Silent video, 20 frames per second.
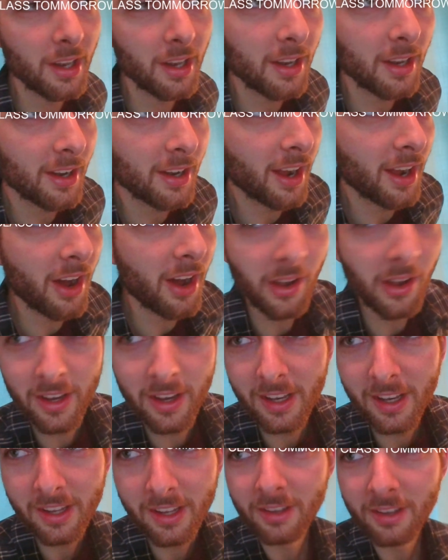Oh, you
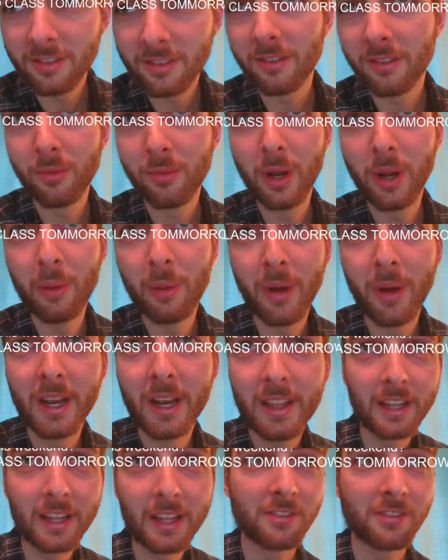didn't use real money?
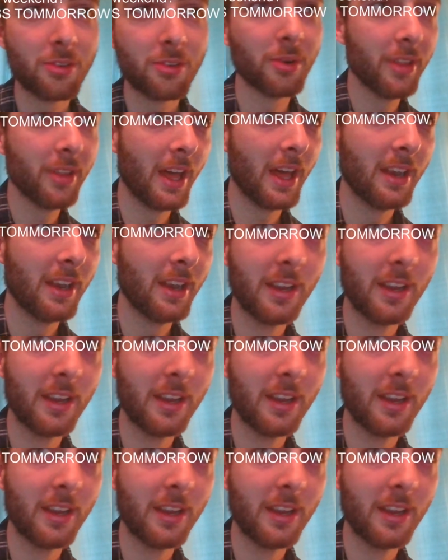That's cool then.